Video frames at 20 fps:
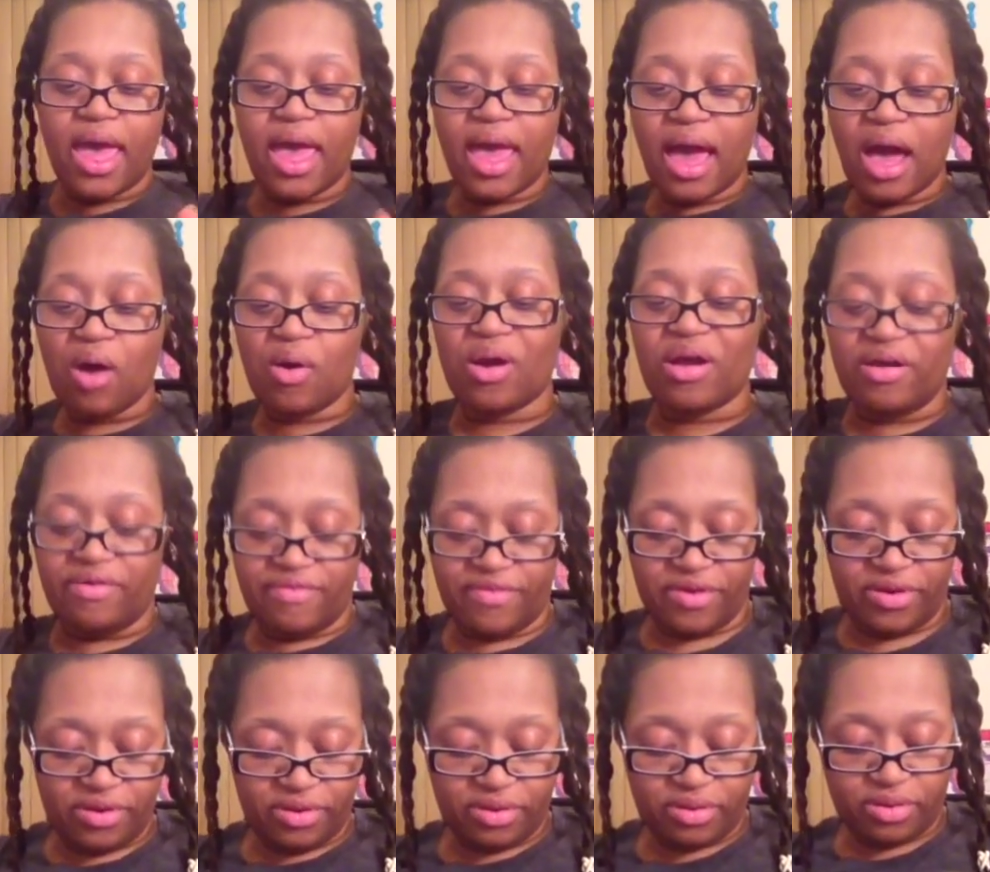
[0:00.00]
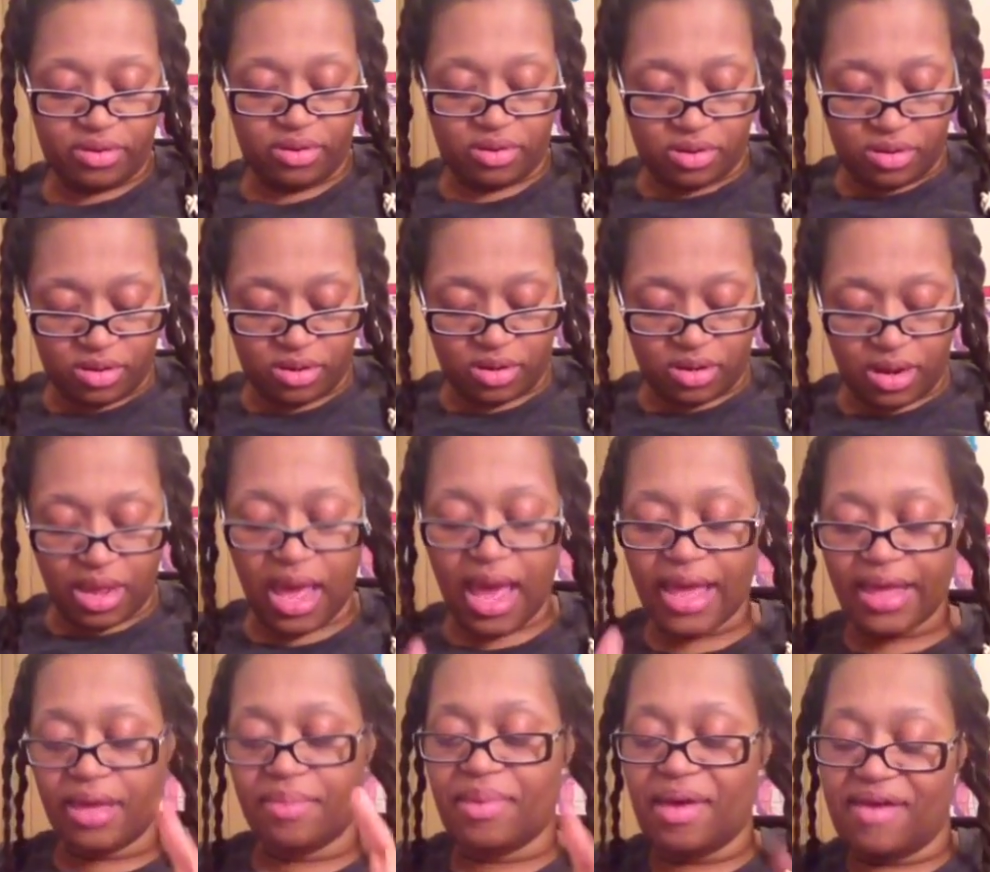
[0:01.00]
However, I
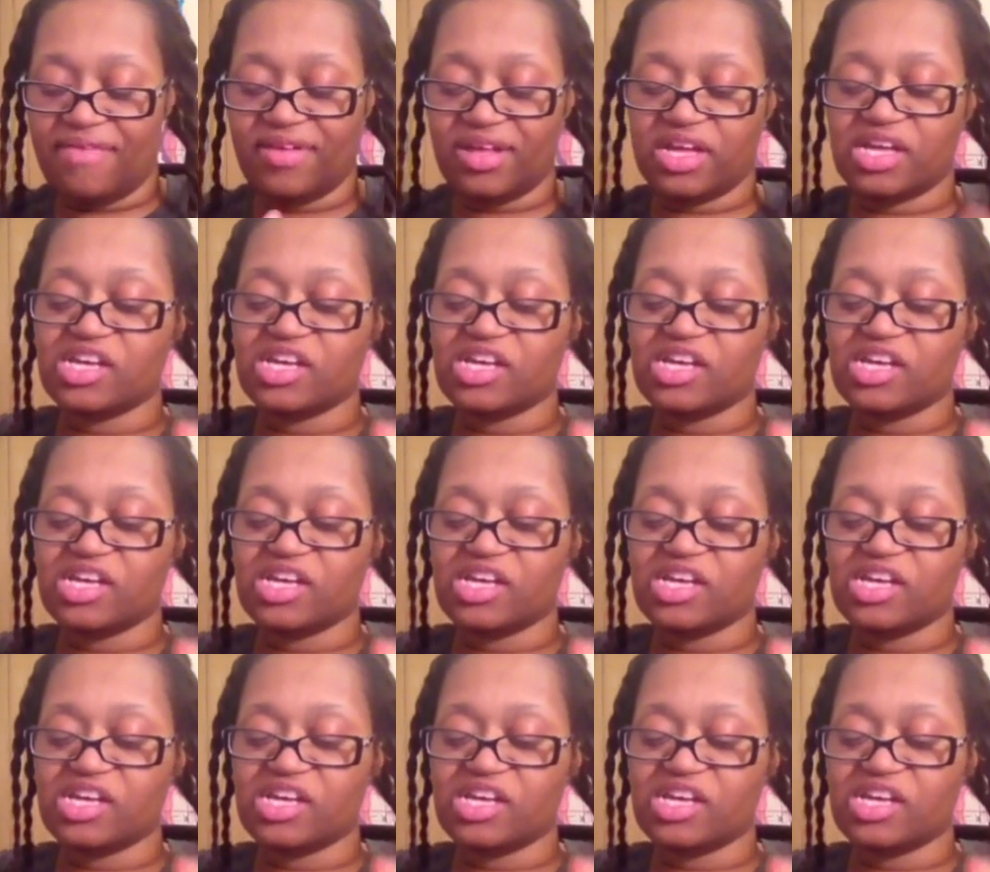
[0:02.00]
am having